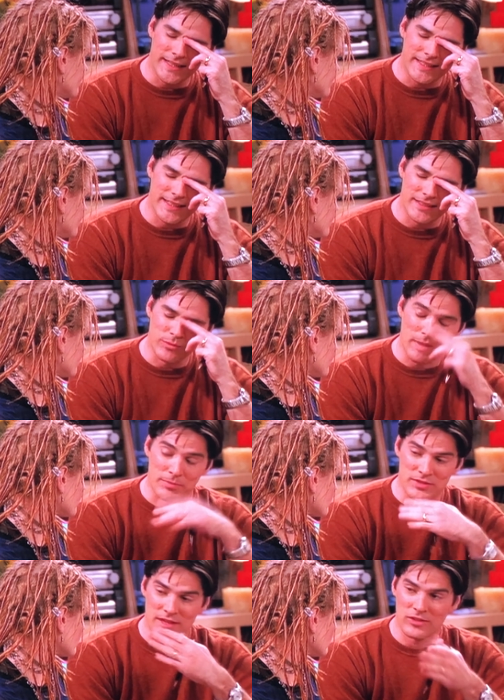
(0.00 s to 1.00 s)
I can't
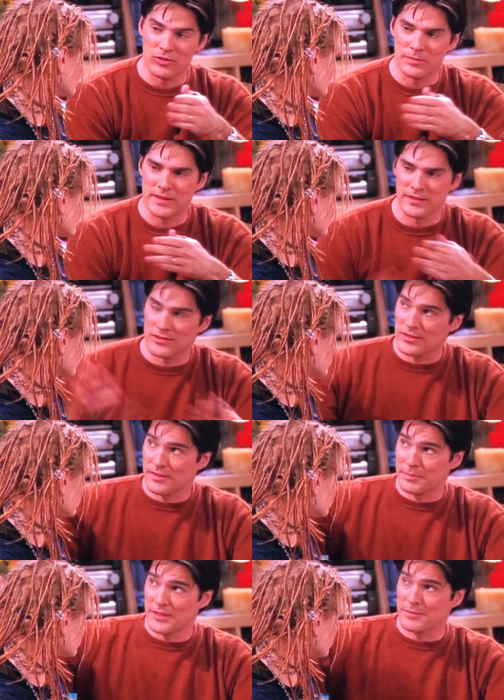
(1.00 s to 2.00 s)
represent you because
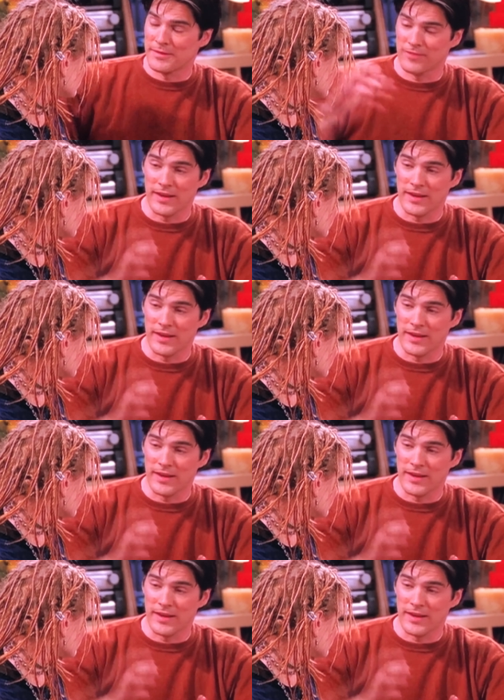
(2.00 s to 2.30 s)
uh, Pete's my